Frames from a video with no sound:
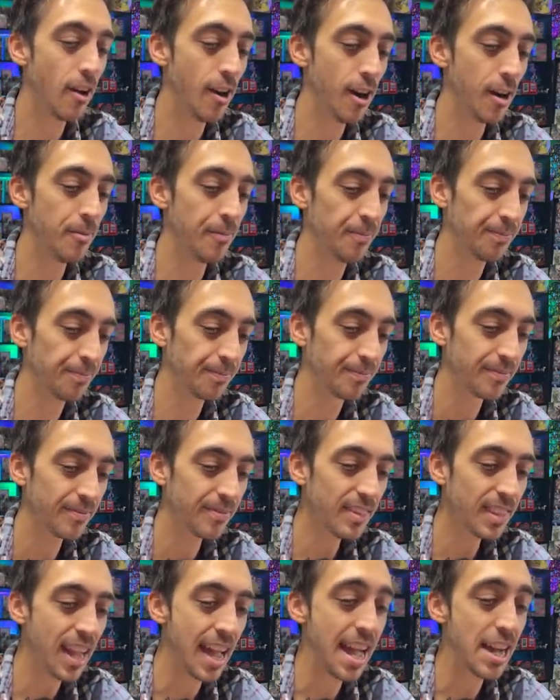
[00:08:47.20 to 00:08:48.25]
art.
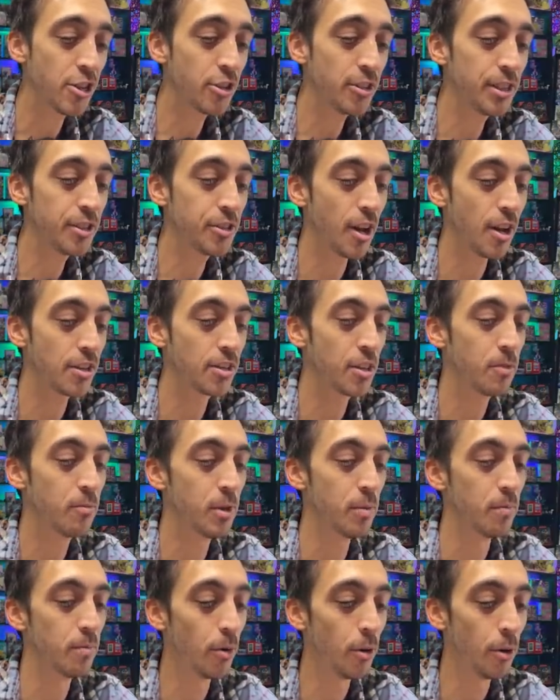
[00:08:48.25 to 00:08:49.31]
I actually saw
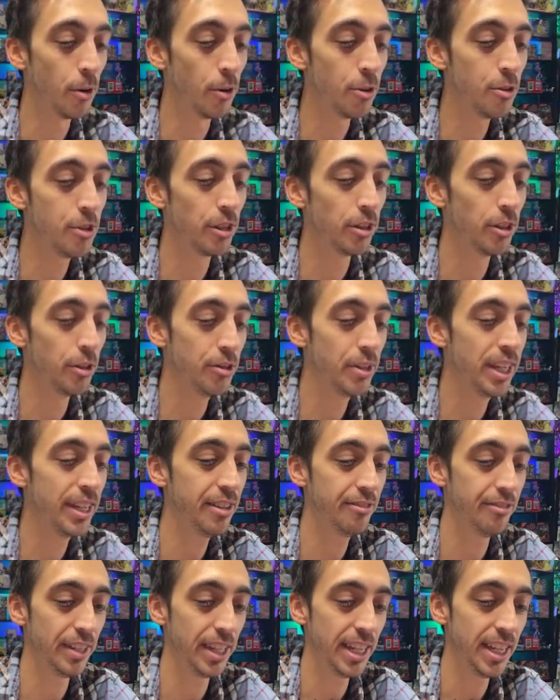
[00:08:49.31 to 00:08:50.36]
someone pull the
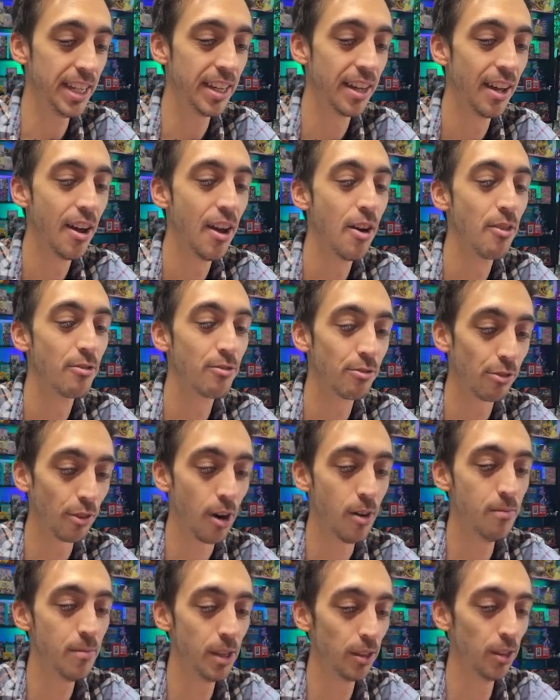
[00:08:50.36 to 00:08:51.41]
Lugia V
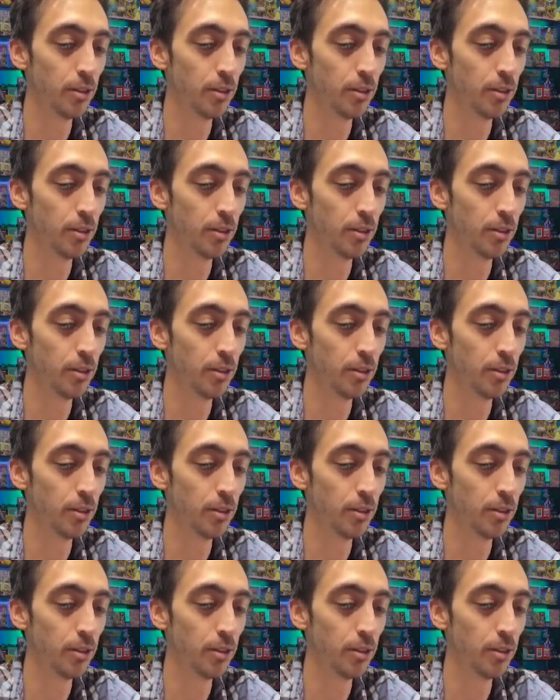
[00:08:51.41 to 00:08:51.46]
from the